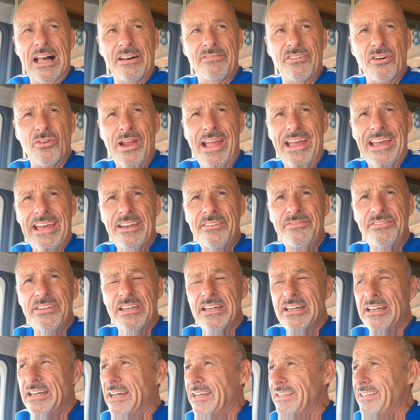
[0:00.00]
I've arrived
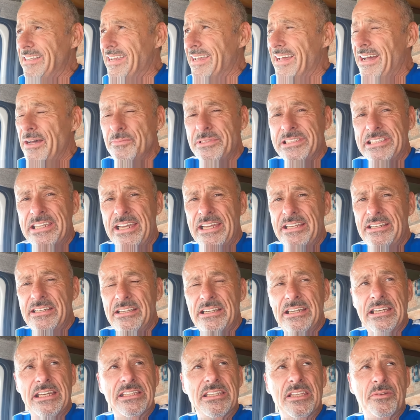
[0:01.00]
at the campsite
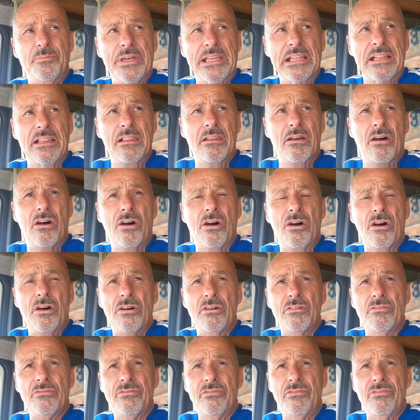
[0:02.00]
in the middle
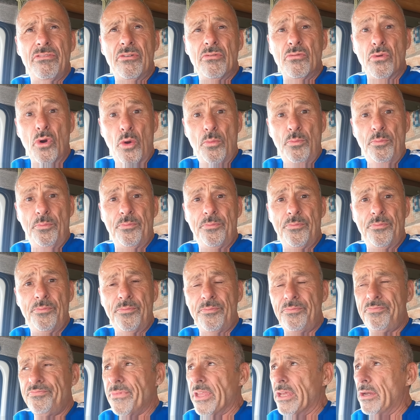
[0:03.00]
of Rome,
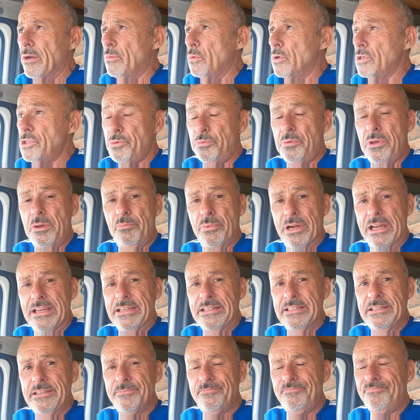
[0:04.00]
which would be
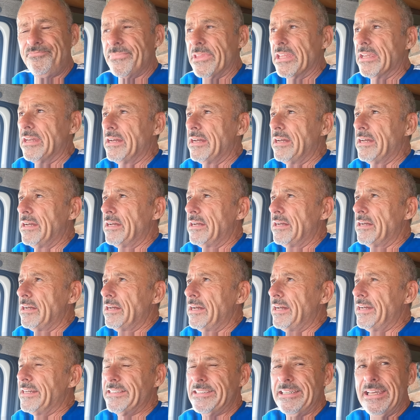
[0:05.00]
brilliant,
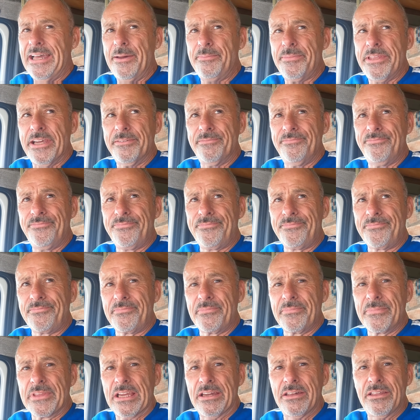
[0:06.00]
except
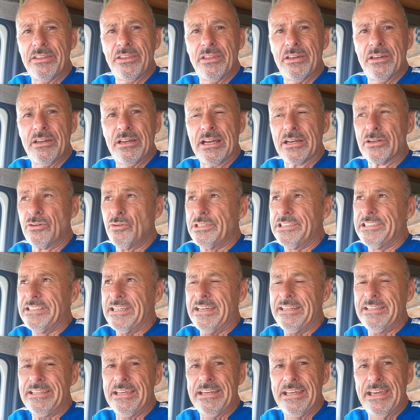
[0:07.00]
I can only
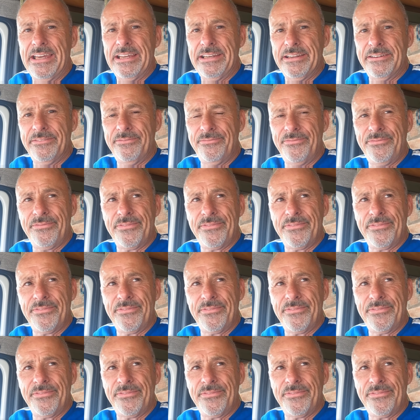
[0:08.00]
stay tonight.